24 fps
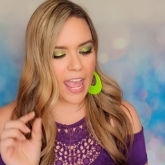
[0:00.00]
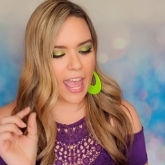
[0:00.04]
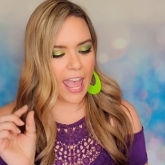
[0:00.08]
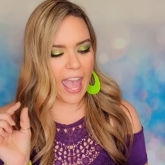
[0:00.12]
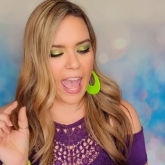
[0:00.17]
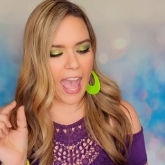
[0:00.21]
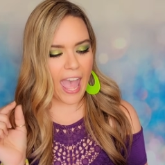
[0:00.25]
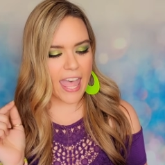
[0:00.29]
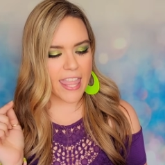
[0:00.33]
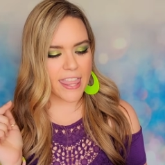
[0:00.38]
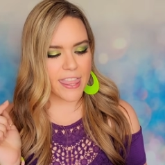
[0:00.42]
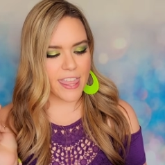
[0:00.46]

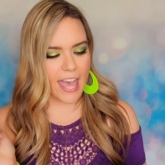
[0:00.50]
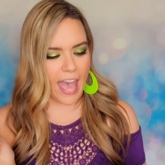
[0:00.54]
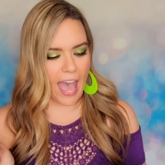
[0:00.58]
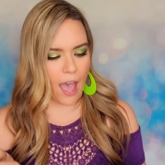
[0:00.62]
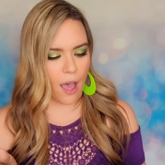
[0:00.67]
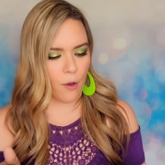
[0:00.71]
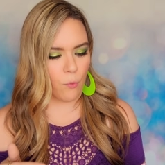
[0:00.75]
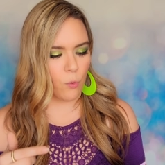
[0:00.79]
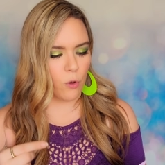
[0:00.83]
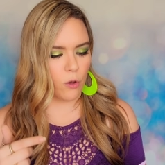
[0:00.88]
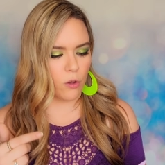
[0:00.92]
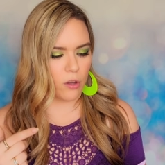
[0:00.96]
and
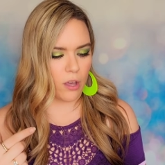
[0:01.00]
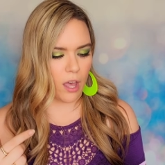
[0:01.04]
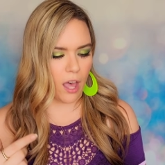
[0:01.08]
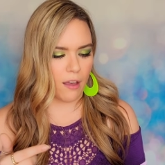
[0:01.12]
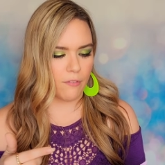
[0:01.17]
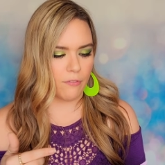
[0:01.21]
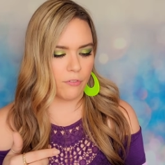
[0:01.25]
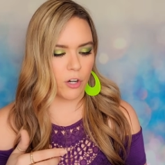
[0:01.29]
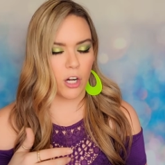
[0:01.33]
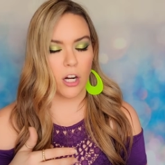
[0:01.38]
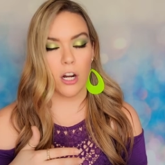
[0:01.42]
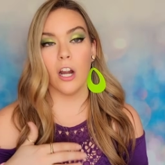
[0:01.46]
that will
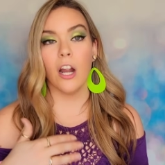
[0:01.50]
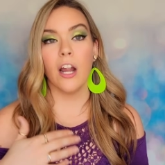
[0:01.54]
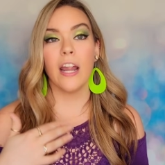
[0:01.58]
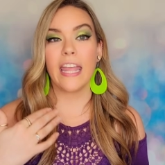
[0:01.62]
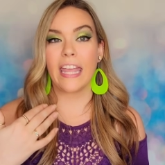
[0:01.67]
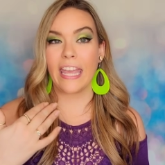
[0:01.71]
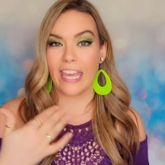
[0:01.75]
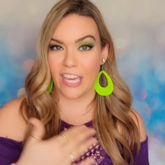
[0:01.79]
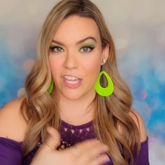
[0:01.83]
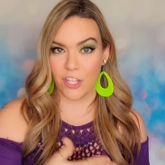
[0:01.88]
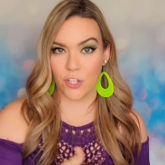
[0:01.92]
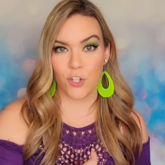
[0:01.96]
cover
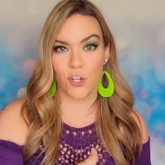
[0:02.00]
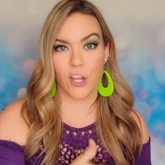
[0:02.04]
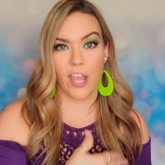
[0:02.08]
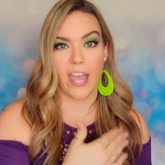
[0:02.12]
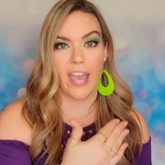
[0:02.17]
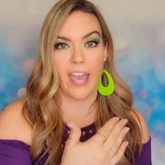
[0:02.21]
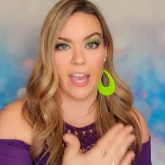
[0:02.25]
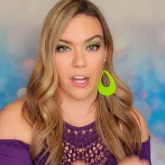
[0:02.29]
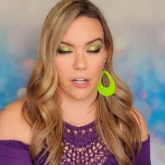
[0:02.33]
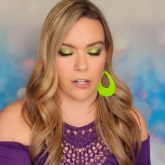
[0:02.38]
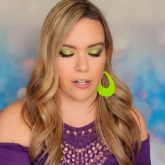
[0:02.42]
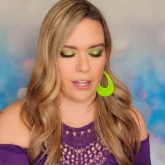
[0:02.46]
each
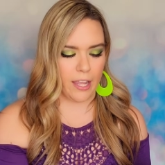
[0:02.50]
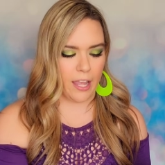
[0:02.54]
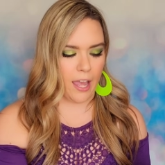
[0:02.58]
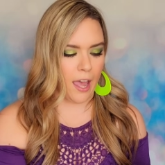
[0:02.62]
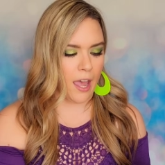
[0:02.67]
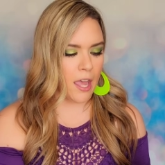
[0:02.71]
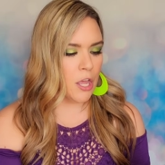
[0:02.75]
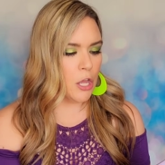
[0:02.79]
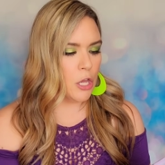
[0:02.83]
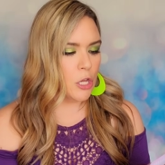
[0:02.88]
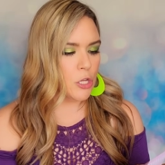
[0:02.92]
area.